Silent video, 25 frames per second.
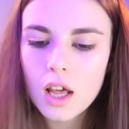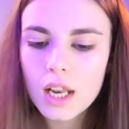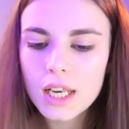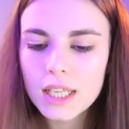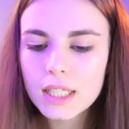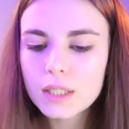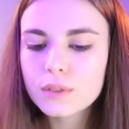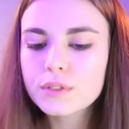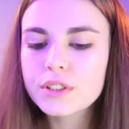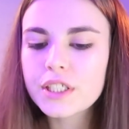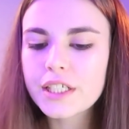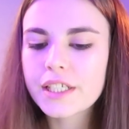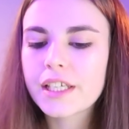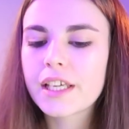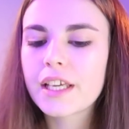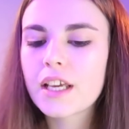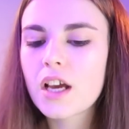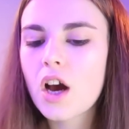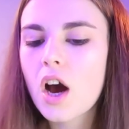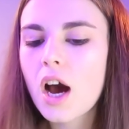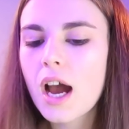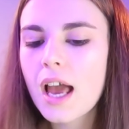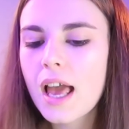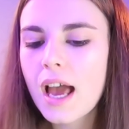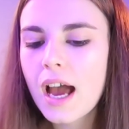Lil Dicky,
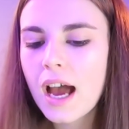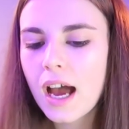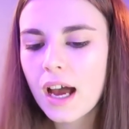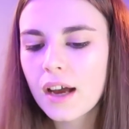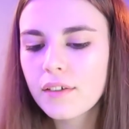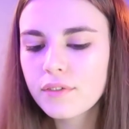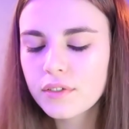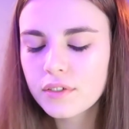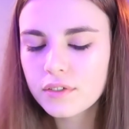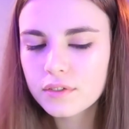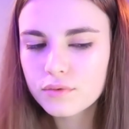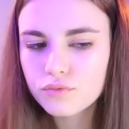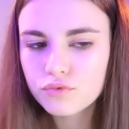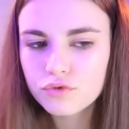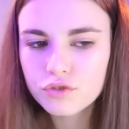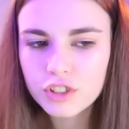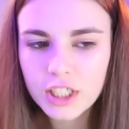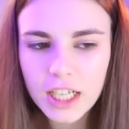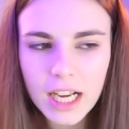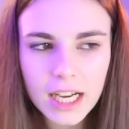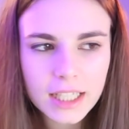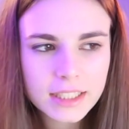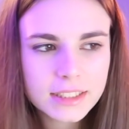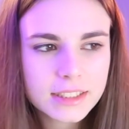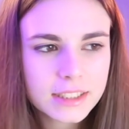I have
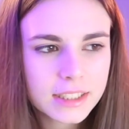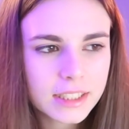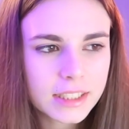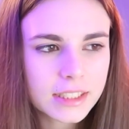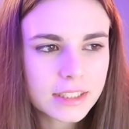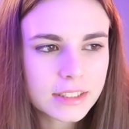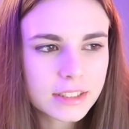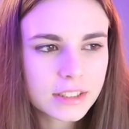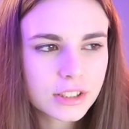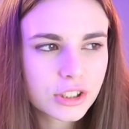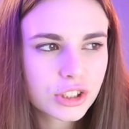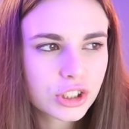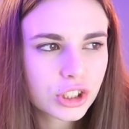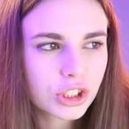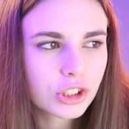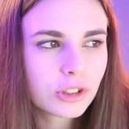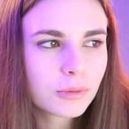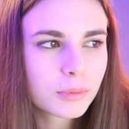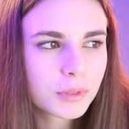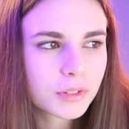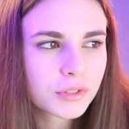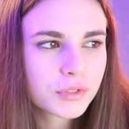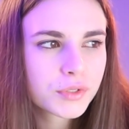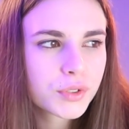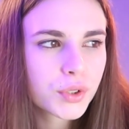reacted to
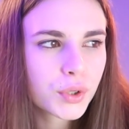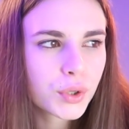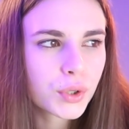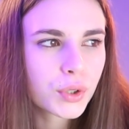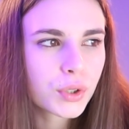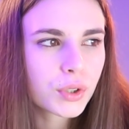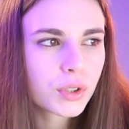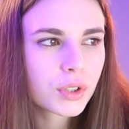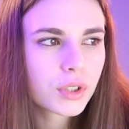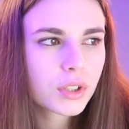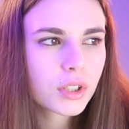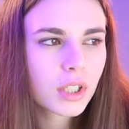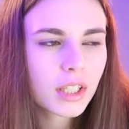before,